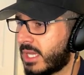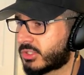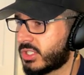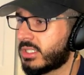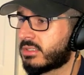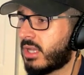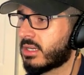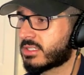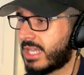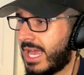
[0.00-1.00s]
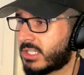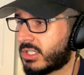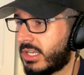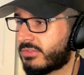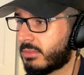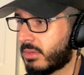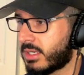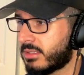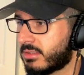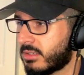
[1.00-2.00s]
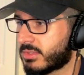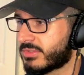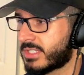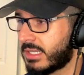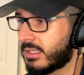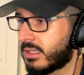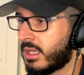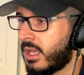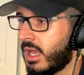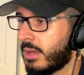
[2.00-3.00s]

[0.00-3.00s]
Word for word: a trillion dollars that actually left the mark in terms of selling uh,